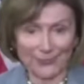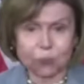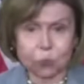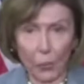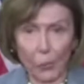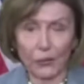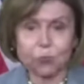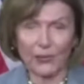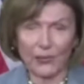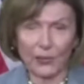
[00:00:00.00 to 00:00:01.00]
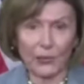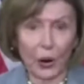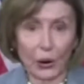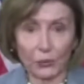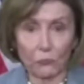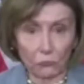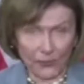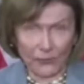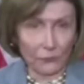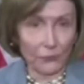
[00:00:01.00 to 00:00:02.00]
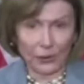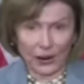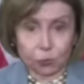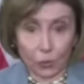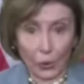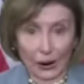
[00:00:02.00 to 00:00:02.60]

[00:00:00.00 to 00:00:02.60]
House drinker, are you running again? Of course I'm